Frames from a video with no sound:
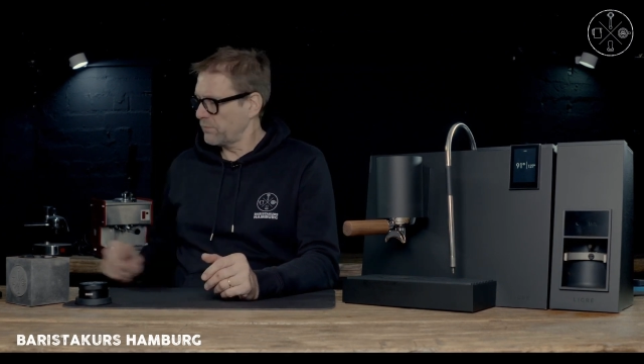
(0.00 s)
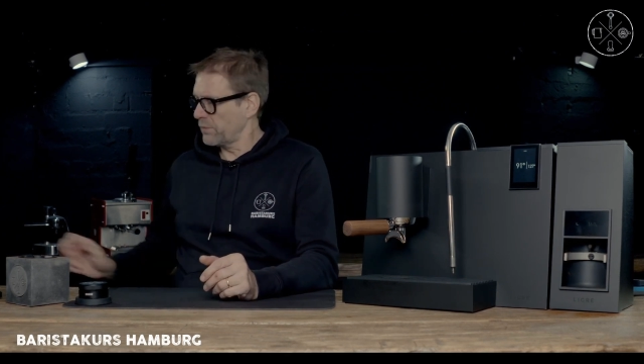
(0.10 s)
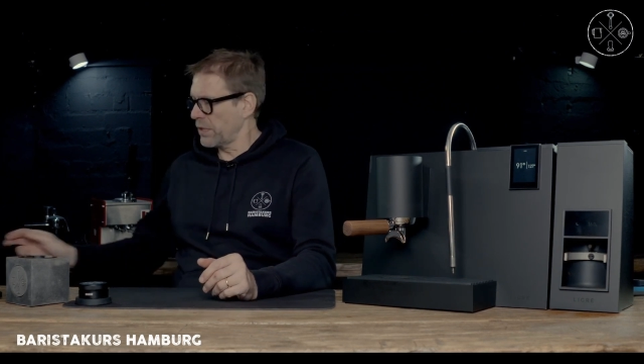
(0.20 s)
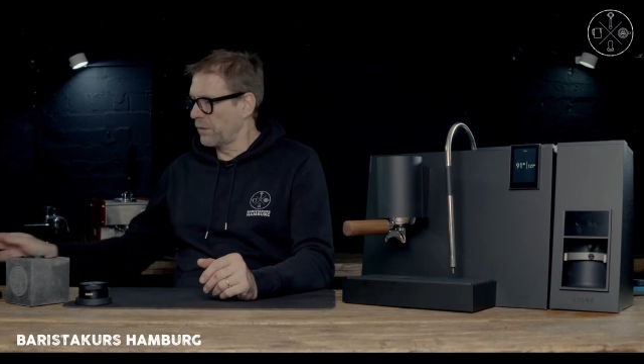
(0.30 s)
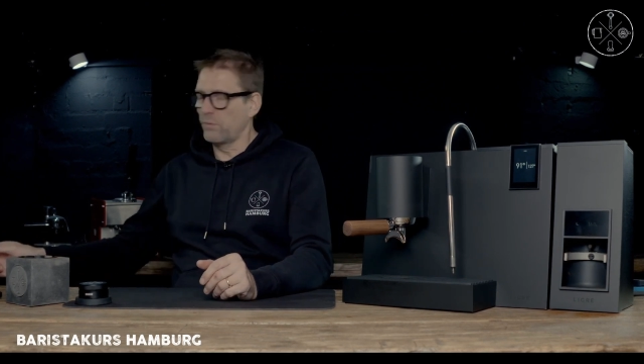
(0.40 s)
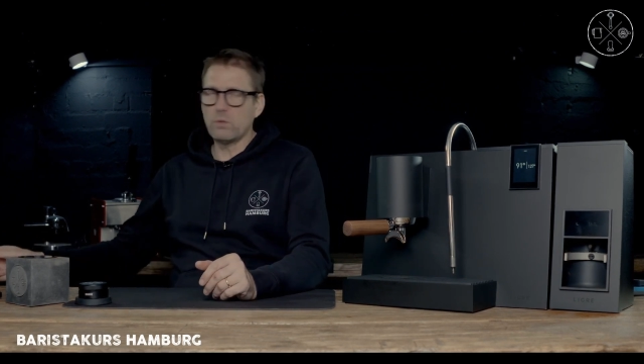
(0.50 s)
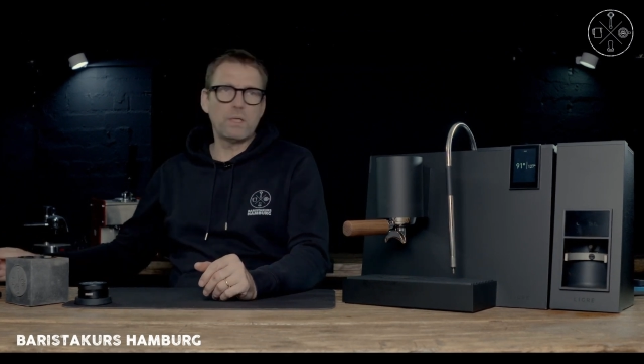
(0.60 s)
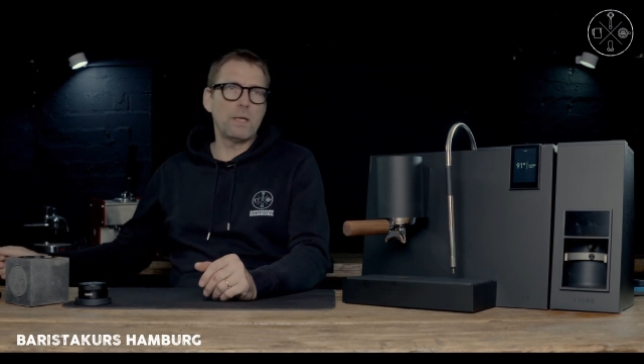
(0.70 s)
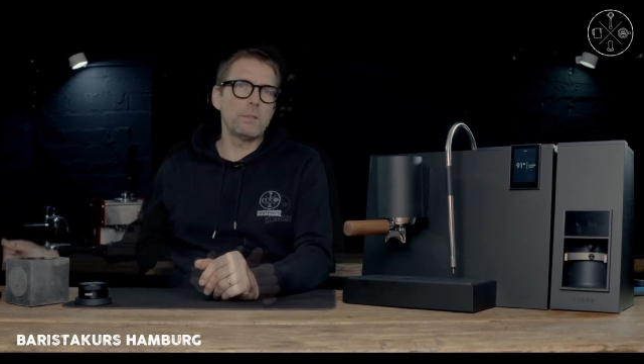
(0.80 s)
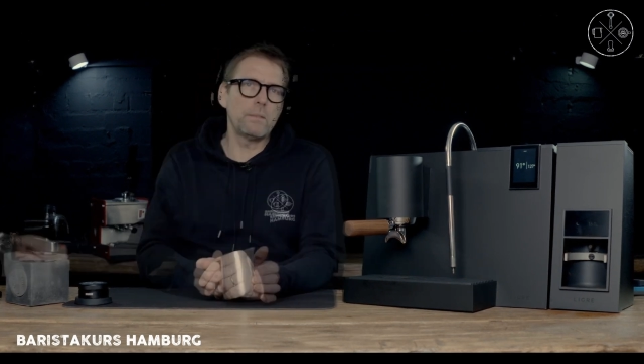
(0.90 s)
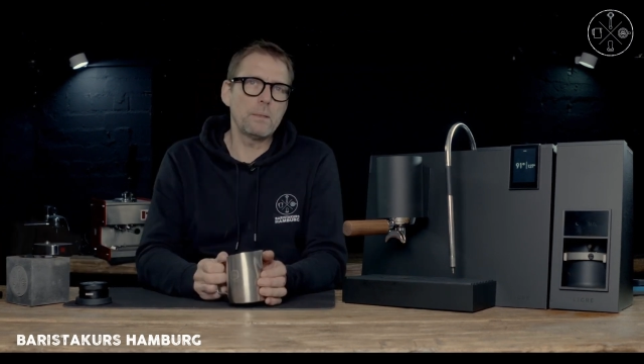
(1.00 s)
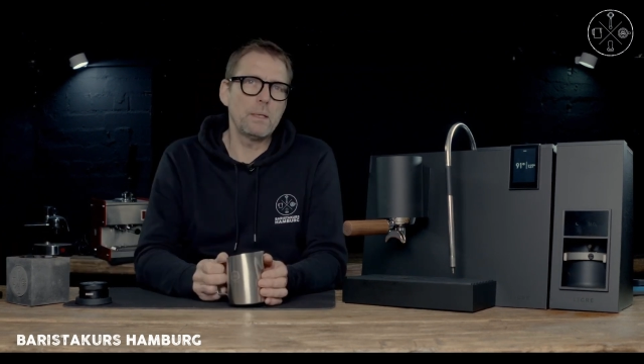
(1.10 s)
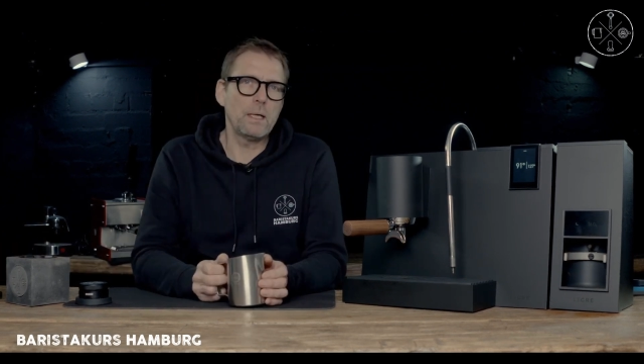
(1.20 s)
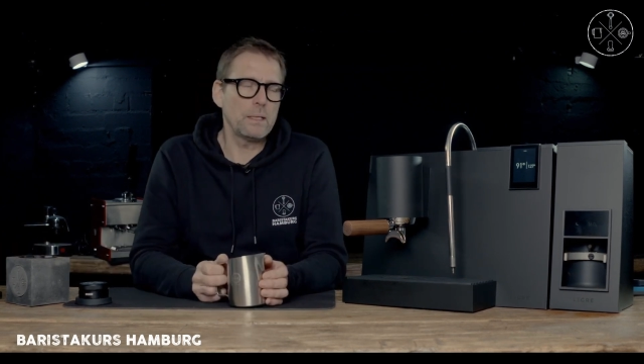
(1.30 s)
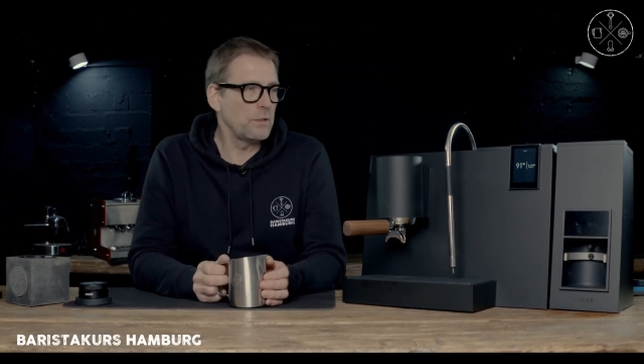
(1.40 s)
And for that, it
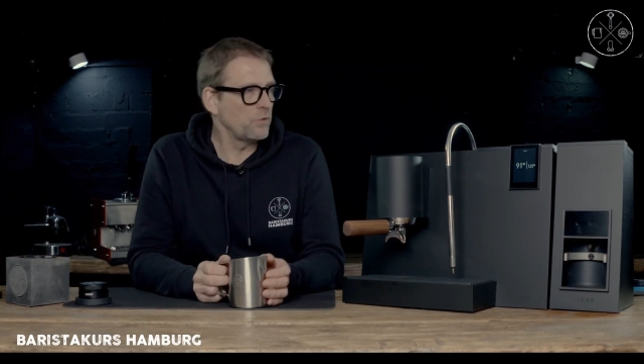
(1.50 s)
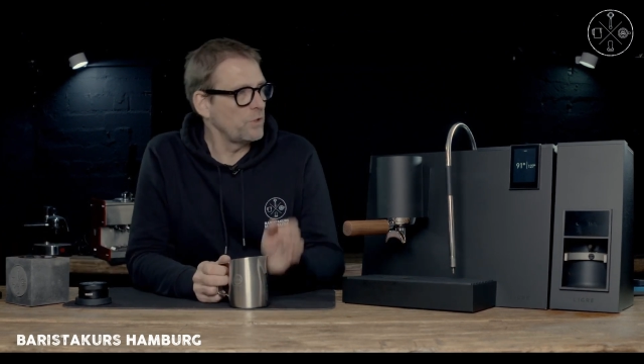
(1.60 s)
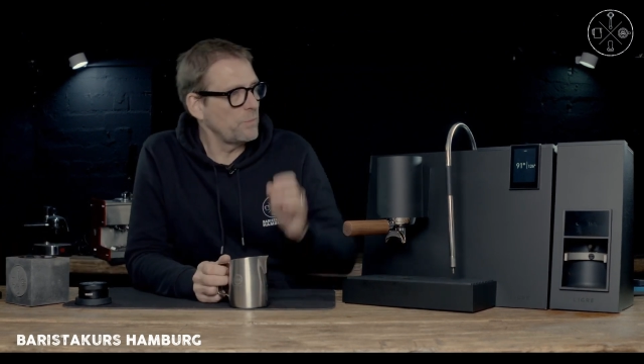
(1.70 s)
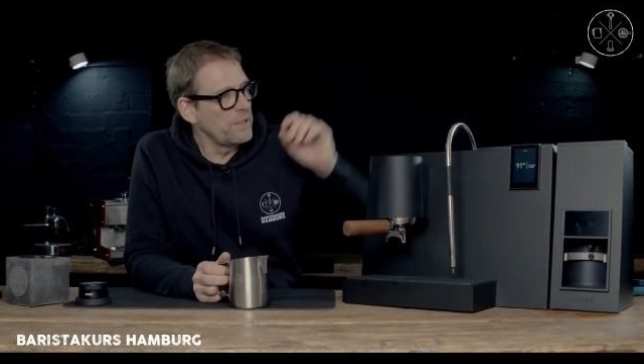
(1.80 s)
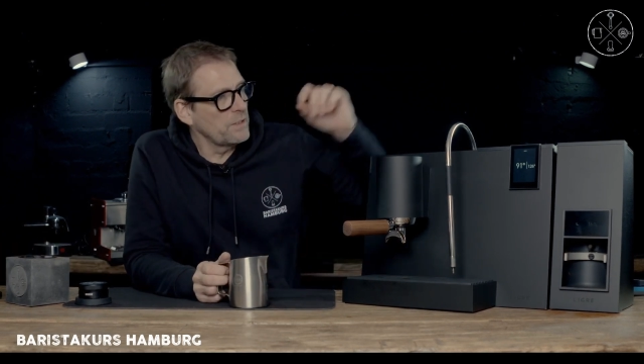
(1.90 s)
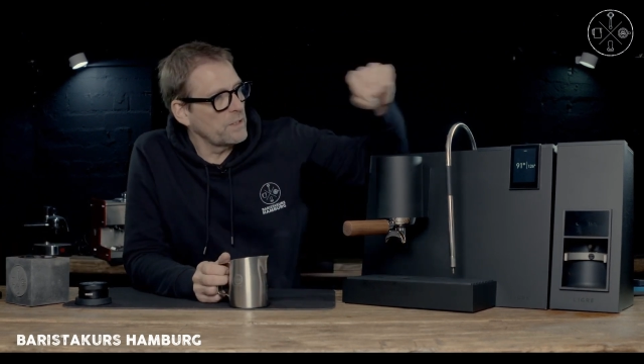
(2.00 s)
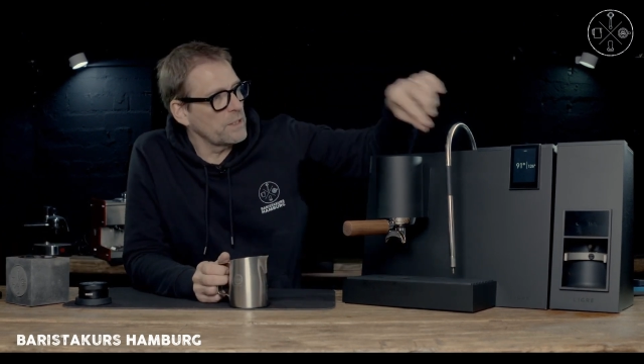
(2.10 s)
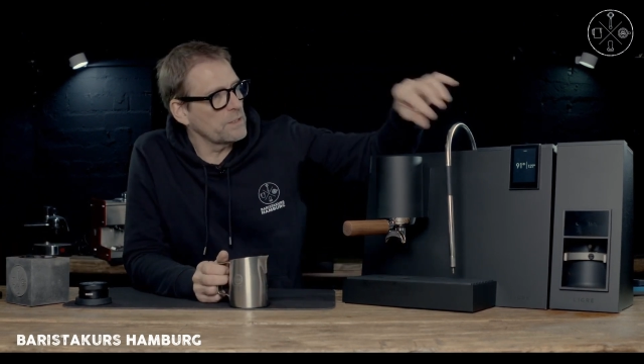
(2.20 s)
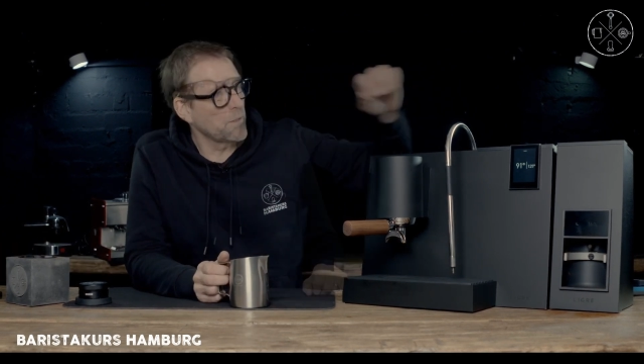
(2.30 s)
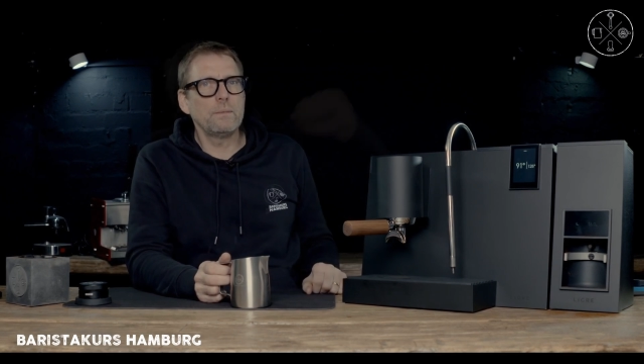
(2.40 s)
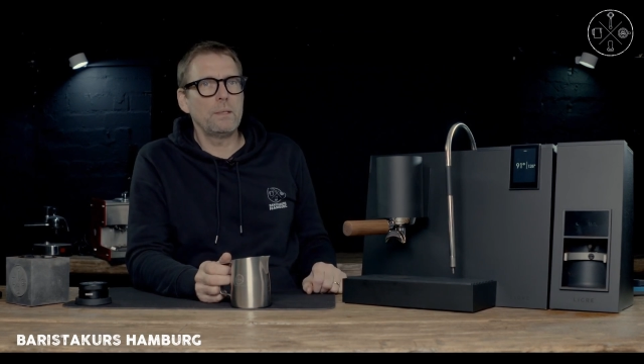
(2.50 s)
has an automatic setting.